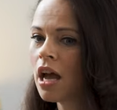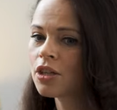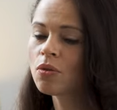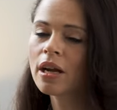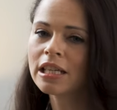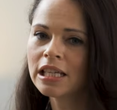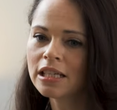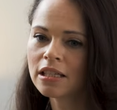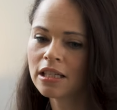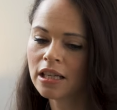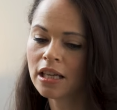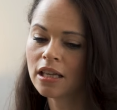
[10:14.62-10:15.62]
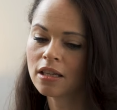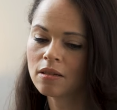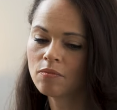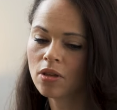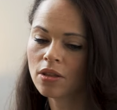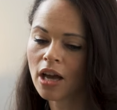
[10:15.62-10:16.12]
So I need a
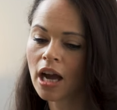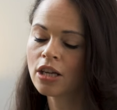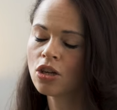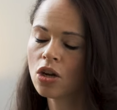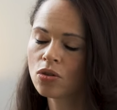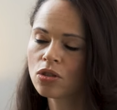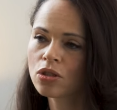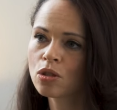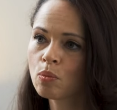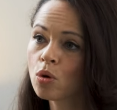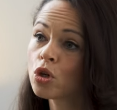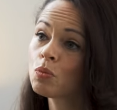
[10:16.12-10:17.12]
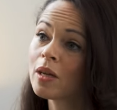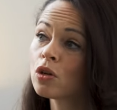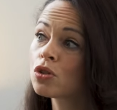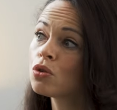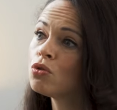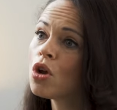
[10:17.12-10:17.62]
team that I know supports me and
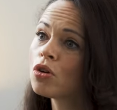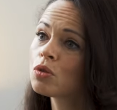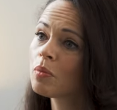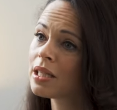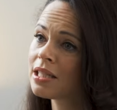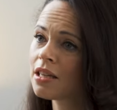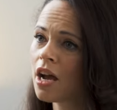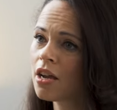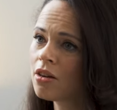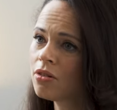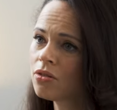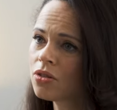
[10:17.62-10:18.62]
also knows my style.